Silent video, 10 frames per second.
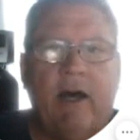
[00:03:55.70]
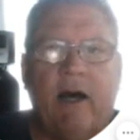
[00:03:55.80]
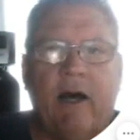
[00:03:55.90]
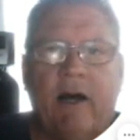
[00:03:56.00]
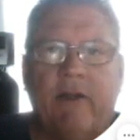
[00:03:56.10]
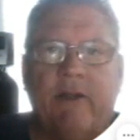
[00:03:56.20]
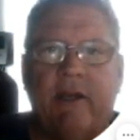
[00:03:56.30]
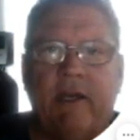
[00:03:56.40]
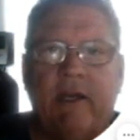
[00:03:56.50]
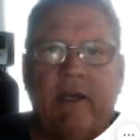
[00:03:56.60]
Uh,
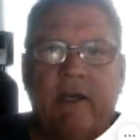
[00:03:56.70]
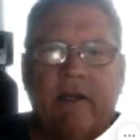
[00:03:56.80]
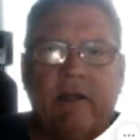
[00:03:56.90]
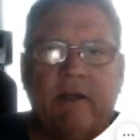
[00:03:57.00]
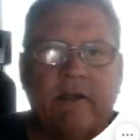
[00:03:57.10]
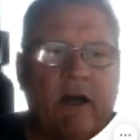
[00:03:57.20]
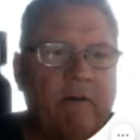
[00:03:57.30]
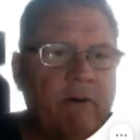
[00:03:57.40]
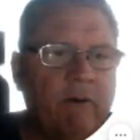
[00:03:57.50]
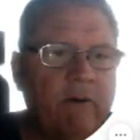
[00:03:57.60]
the, the
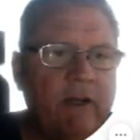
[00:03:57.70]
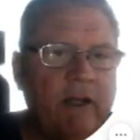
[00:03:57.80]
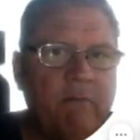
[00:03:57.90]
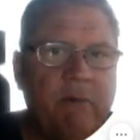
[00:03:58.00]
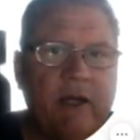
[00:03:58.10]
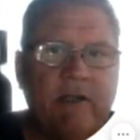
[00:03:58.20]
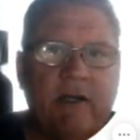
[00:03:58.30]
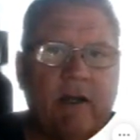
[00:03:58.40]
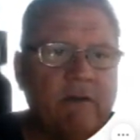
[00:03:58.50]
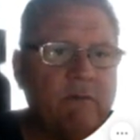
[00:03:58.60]
SoftPro Elite
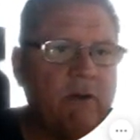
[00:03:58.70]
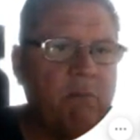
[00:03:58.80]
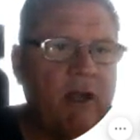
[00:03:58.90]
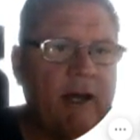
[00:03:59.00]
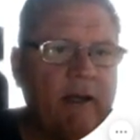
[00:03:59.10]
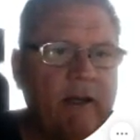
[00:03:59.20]
Basic comes with a black